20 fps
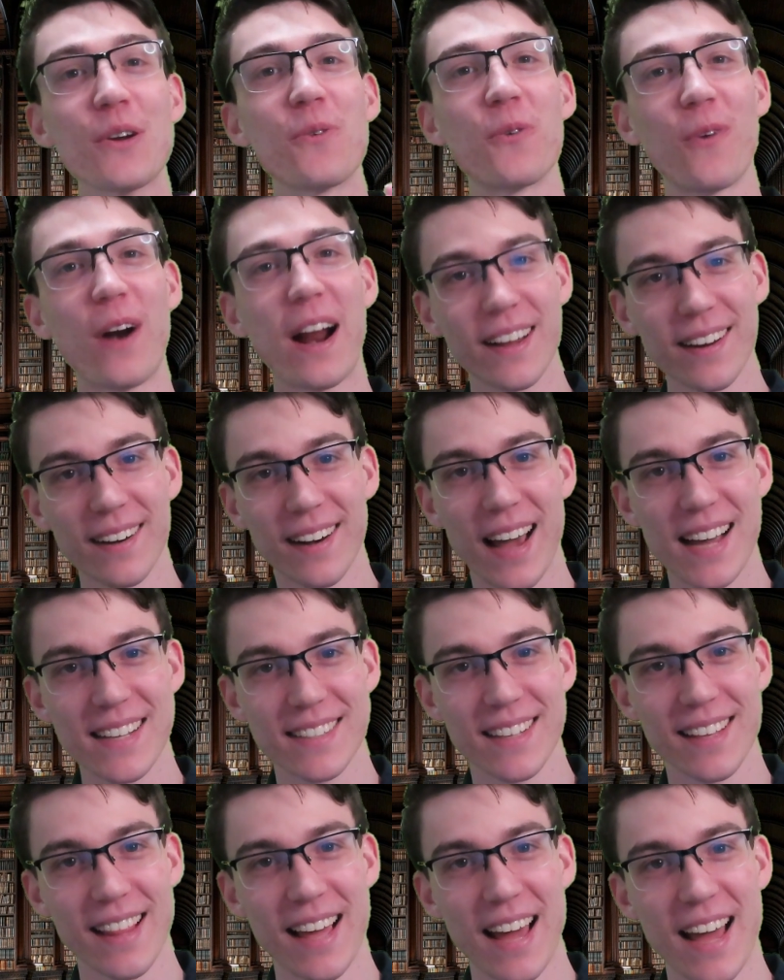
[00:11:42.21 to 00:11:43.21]

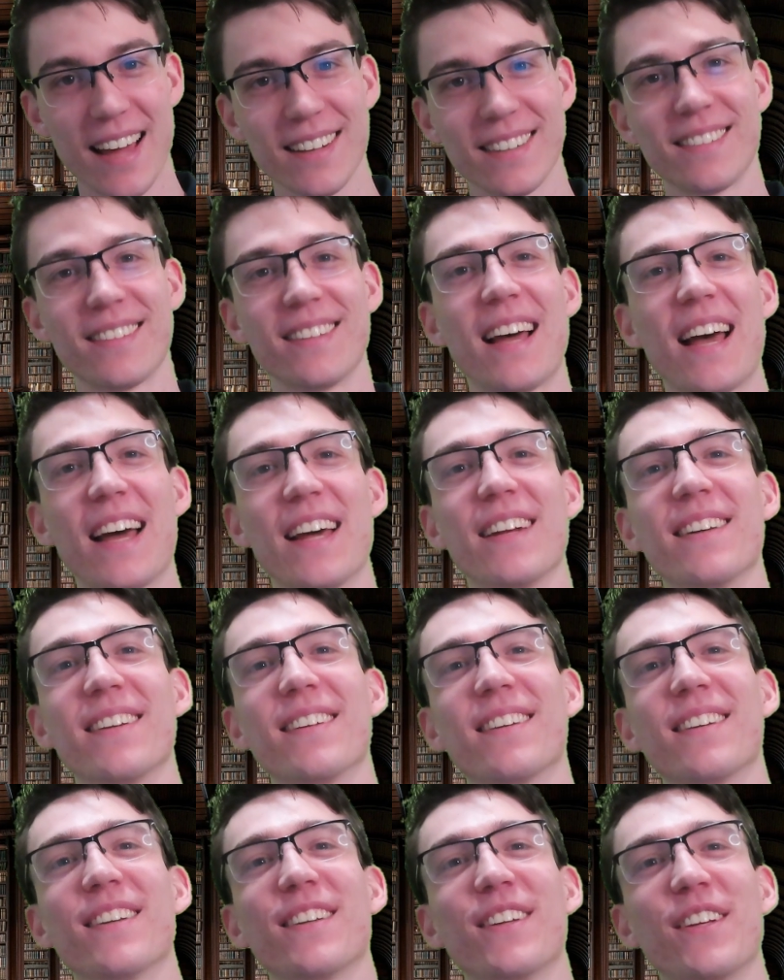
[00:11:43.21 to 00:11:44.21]
recognizing that,
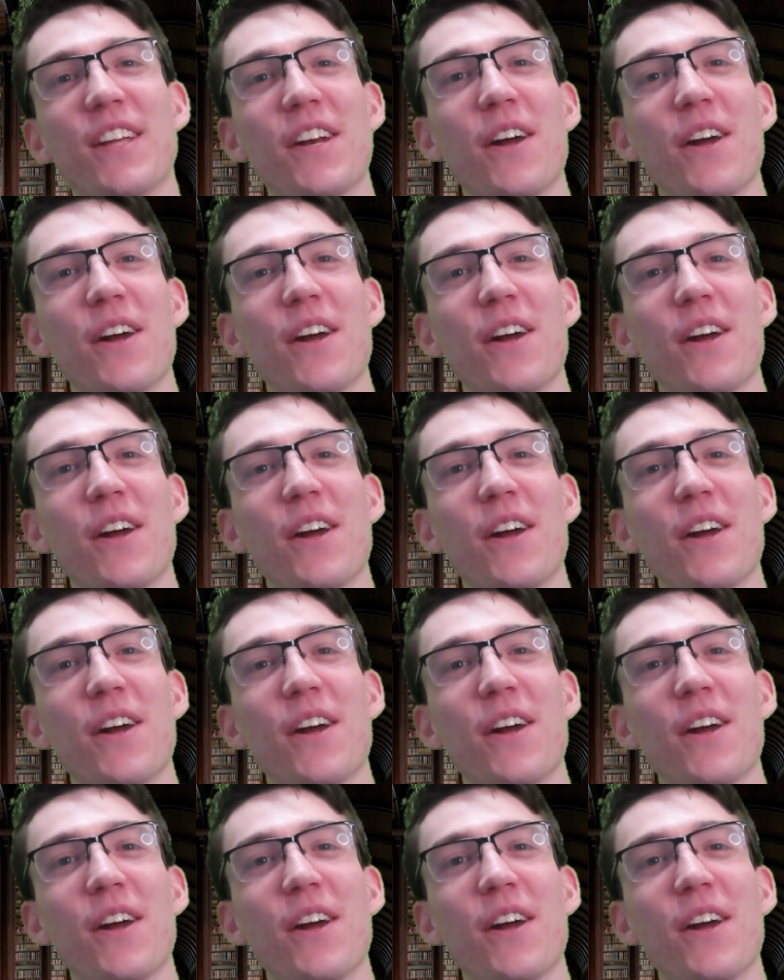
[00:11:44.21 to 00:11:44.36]
and